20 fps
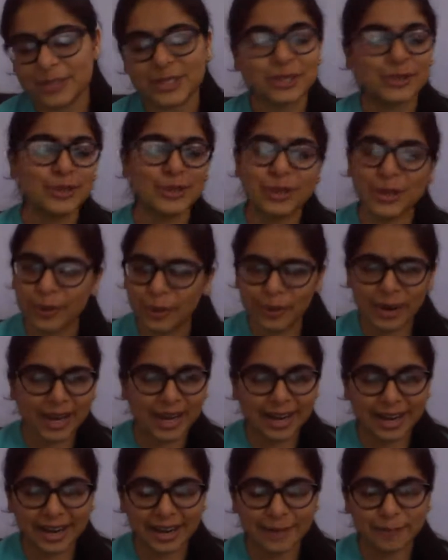So go
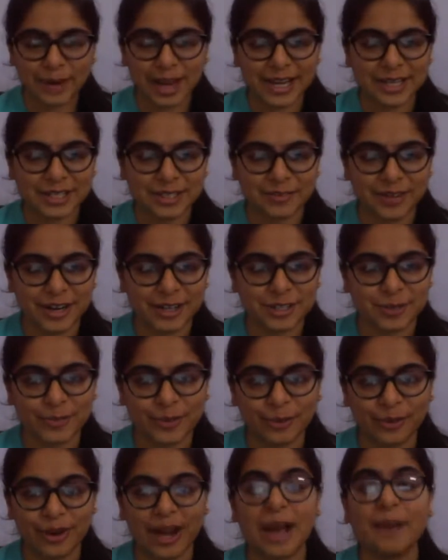ahead and apply to the
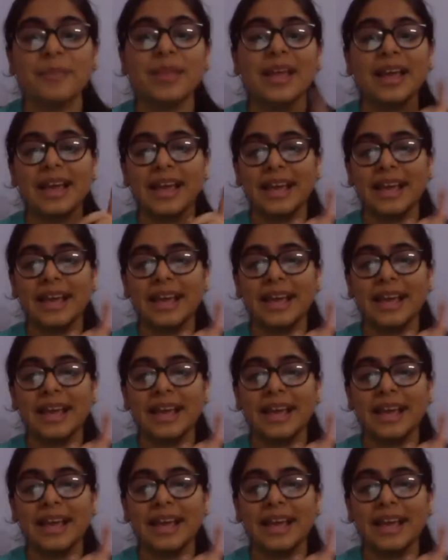fellowship program.